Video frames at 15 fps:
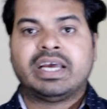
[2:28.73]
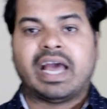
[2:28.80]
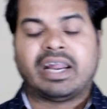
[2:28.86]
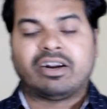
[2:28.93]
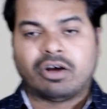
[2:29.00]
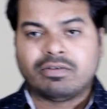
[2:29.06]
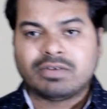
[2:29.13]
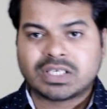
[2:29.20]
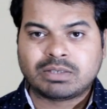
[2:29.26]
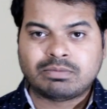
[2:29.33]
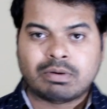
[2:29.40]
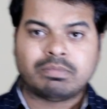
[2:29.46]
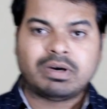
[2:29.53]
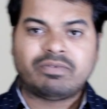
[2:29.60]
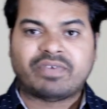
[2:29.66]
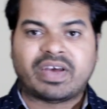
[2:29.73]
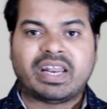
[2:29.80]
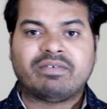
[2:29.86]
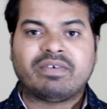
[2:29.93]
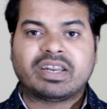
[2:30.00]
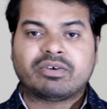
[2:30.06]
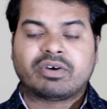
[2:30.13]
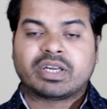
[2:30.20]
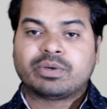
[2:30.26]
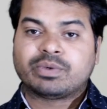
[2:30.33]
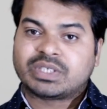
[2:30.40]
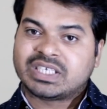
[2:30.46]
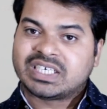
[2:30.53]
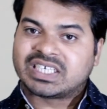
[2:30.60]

and always remember whenever you are using